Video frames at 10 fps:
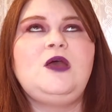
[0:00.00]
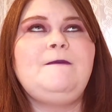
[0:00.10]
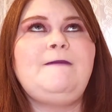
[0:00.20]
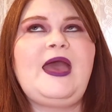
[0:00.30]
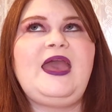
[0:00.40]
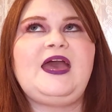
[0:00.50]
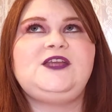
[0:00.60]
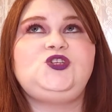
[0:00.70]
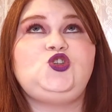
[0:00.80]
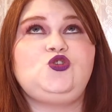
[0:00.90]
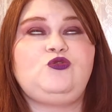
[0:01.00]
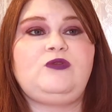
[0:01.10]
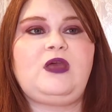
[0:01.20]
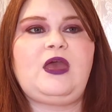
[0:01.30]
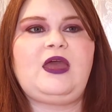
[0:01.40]
May and June.
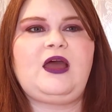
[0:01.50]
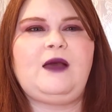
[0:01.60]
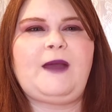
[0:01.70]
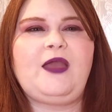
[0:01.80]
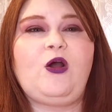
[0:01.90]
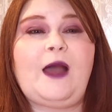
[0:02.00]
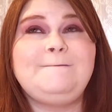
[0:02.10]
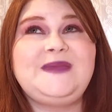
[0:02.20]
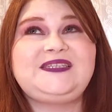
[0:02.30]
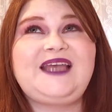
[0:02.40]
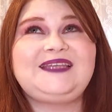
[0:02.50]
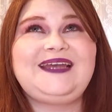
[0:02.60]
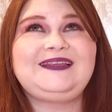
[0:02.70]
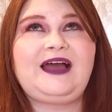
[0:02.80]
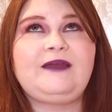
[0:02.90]
And I missed that
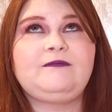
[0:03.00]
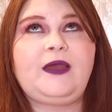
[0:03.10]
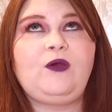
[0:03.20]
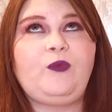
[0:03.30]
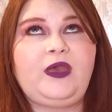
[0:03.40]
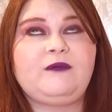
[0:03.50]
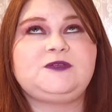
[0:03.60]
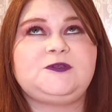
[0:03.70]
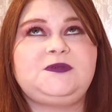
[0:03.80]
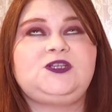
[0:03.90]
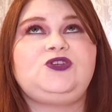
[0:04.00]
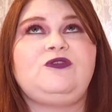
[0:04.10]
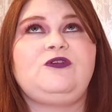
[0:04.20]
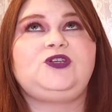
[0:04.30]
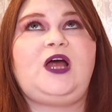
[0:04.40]
deadline by a week. It was supposed to be
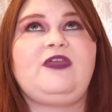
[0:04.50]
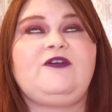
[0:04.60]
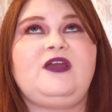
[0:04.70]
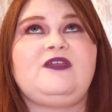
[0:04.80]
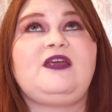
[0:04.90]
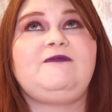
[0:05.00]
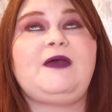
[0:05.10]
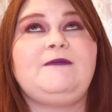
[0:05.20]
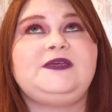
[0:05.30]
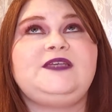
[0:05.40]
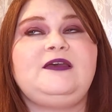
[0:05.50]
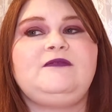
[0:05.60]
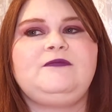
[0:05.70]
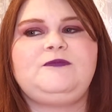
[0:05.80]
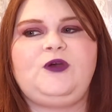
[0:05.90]
done July 30th, and I missed
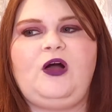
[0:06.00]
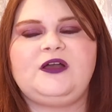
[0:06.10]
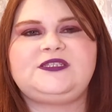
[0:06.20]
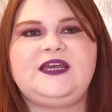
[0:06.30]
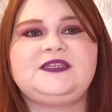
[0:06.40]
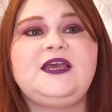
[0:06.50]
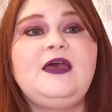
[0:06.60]
it till August 6th.